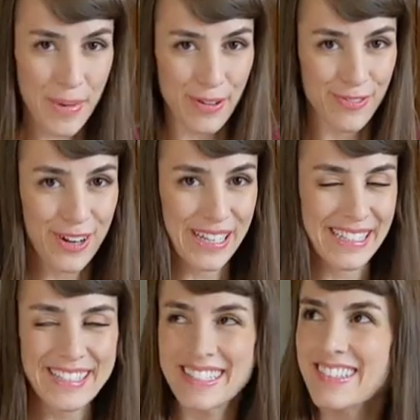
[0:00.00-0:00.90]
My
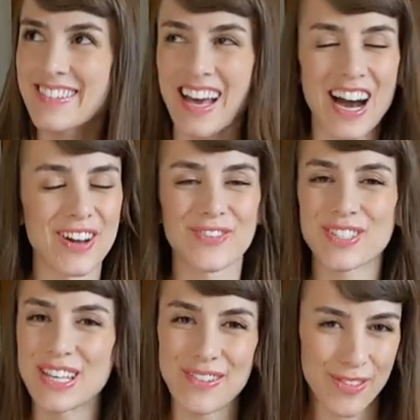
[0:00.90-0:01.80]
friends, I've
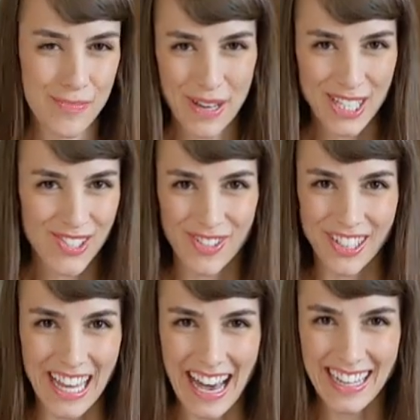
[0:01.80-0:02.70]
saved the best for
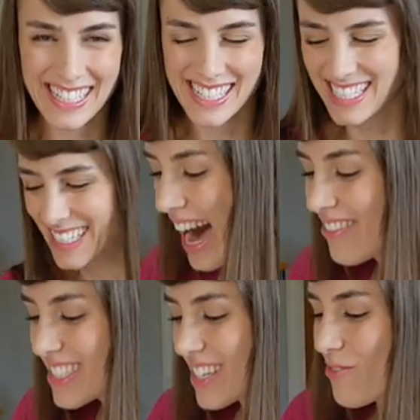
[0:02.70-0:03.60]
last. I
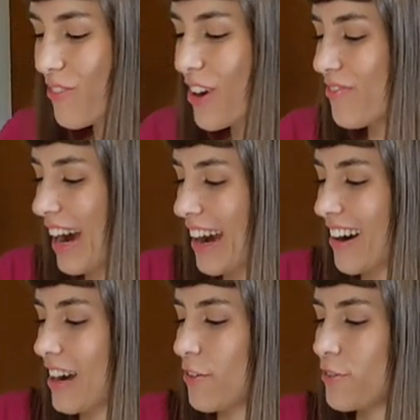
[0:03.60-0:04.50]
was at Fred
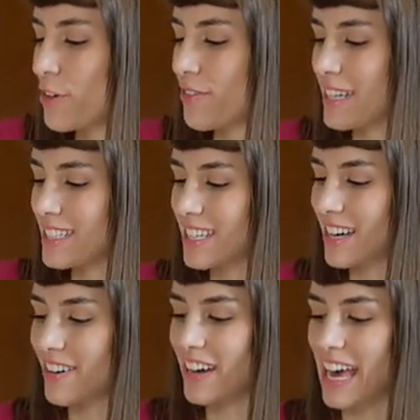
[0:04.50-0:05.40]
Meyer a few weeks
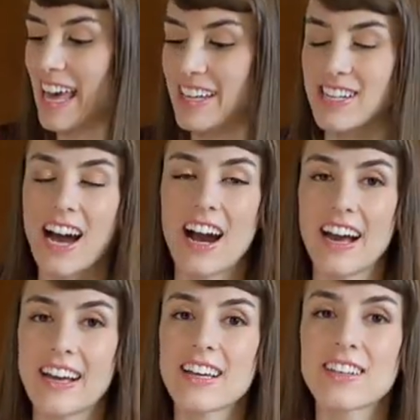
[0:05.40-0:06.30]
ago and
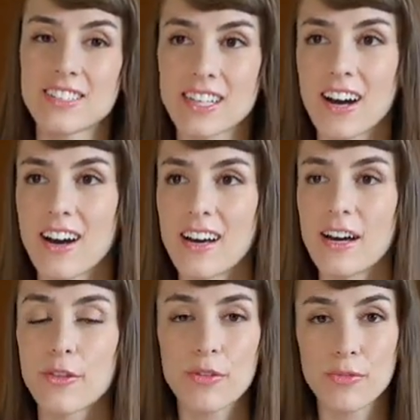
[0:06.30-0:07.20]
I saw
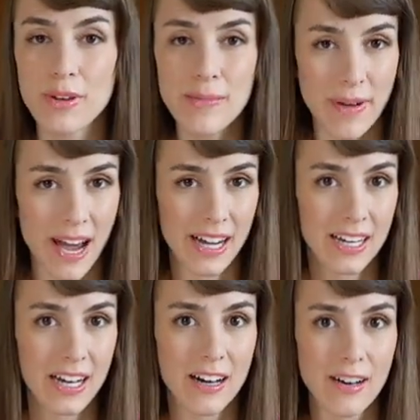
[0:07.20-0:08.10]
a three
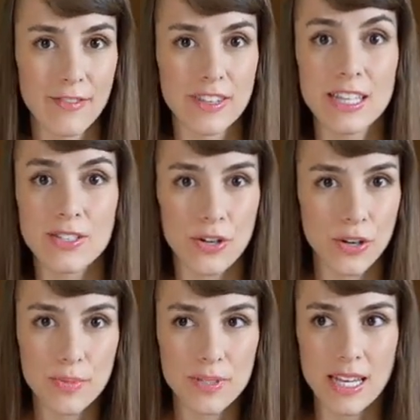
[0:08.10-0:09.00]
pack of these
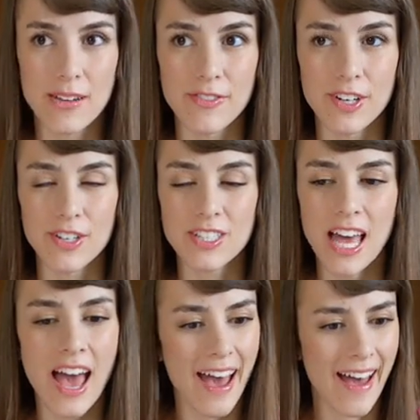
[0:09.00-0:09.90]
herb savers
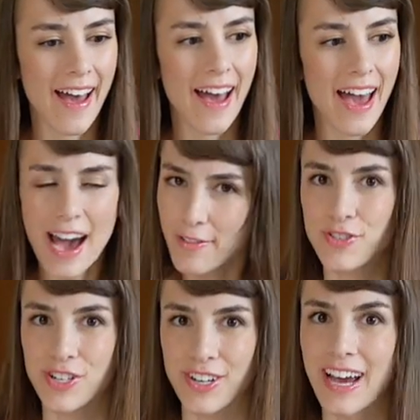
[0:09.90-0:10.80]

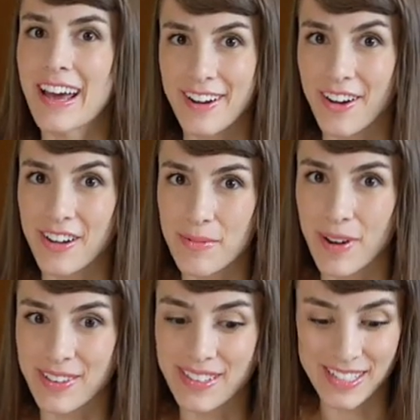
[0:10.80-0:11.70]
after I had already
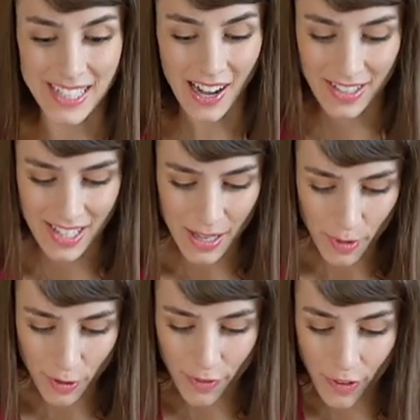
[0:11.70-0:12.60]
bought this on
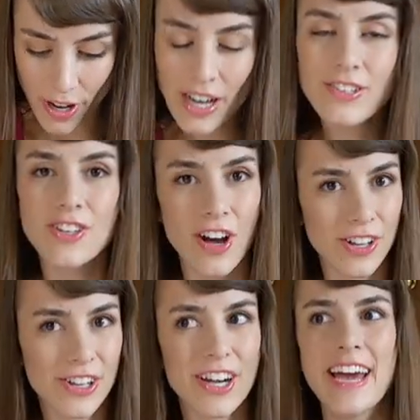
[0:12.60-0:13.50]
Temu for
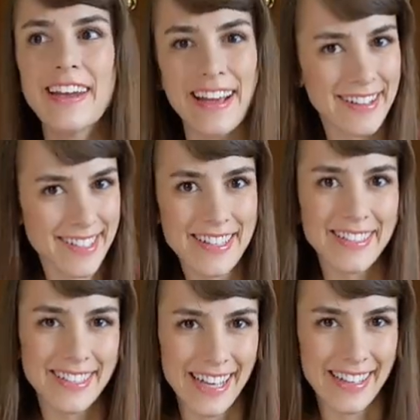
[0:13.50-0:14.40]
$1.18.